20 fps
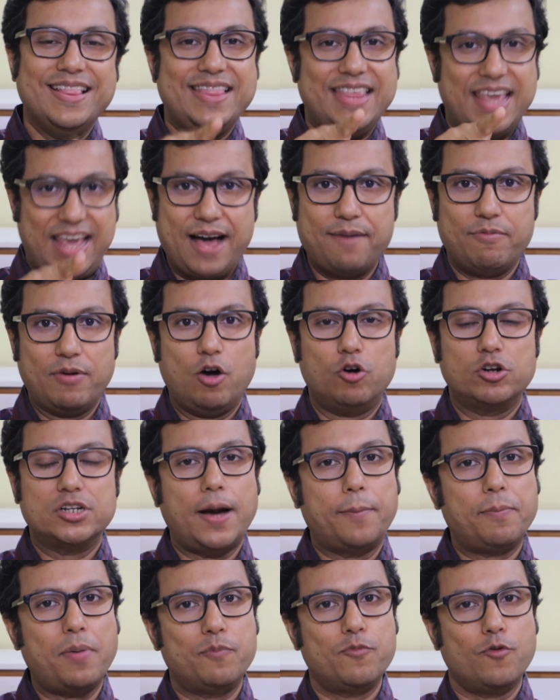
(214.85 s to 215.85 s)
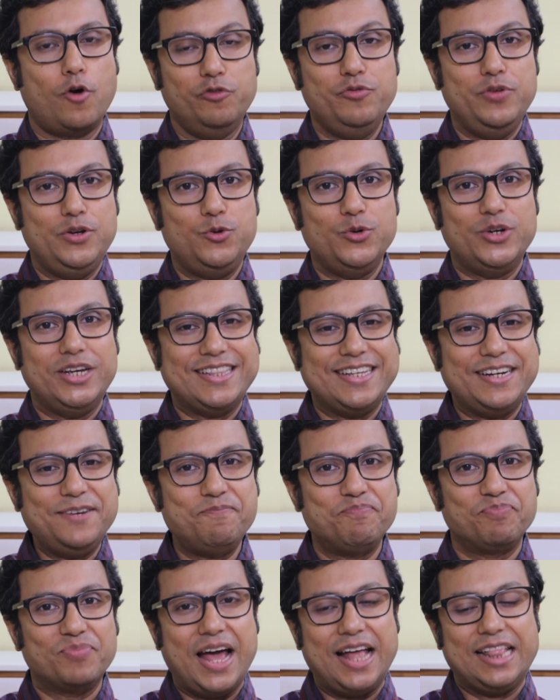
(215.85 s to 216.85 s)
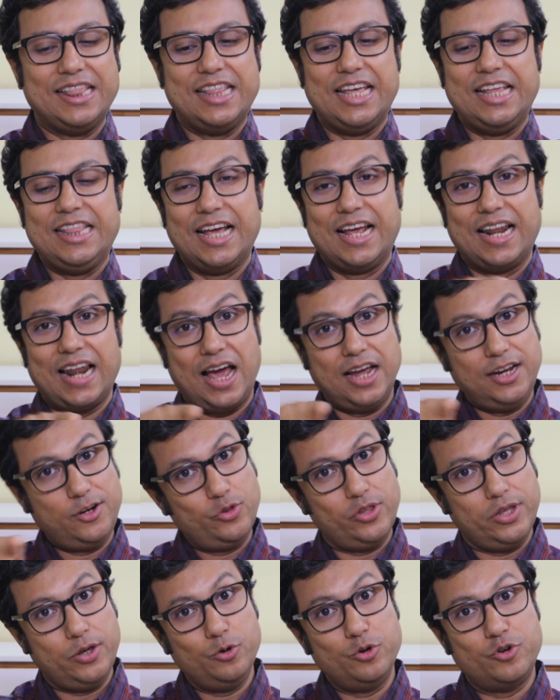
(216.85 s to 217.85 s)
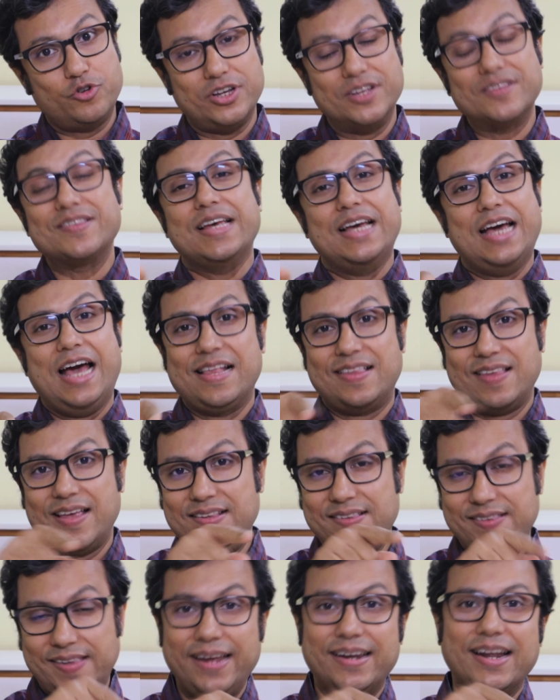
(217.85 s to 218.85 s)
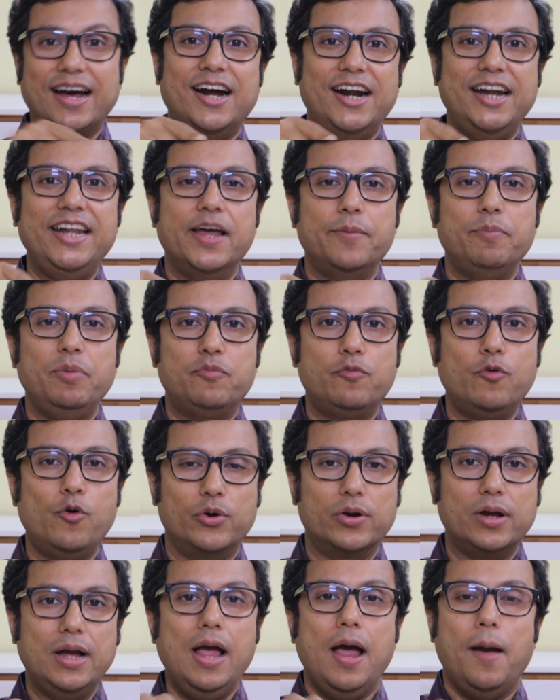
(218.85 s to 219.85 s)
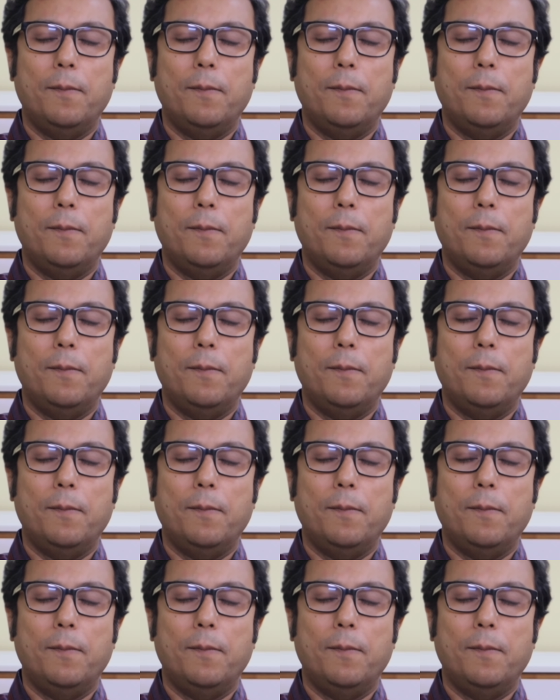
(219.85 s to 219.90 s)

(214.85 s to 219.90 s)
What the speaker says: They have got a cup of coffee together and then they glide to the uterus, as I said earlier before.